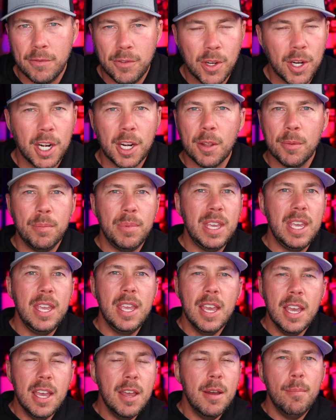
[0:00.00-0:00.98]
You're gonna be
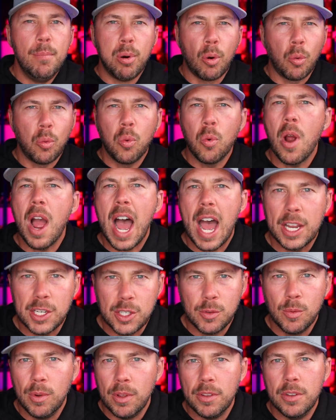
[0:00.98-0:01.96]

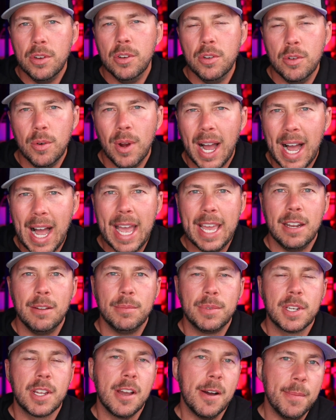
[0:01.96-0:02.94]
barraged with new
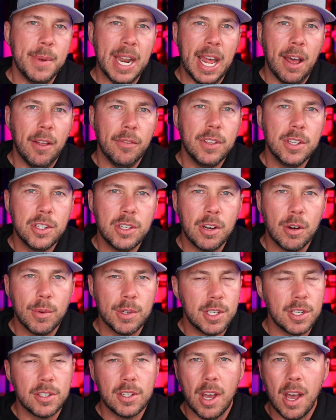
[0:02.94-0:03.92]
items coming out this year,
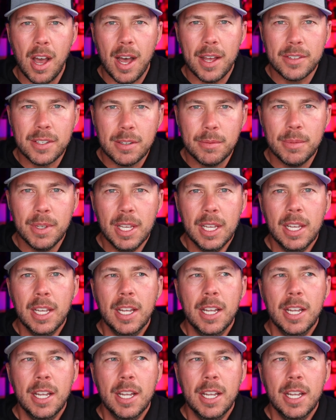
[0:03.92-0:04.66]
which is awesome